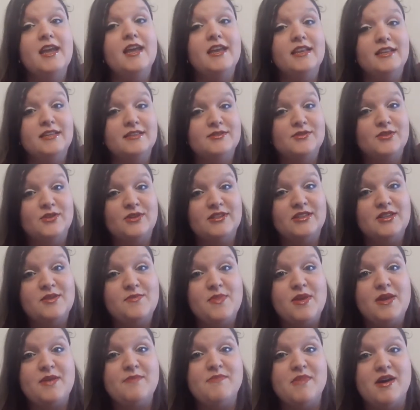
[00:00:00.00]
it is going to
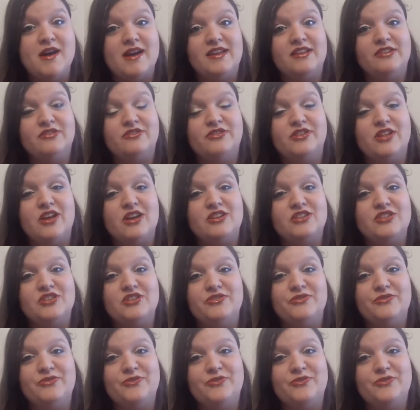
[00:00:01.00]
be my introduction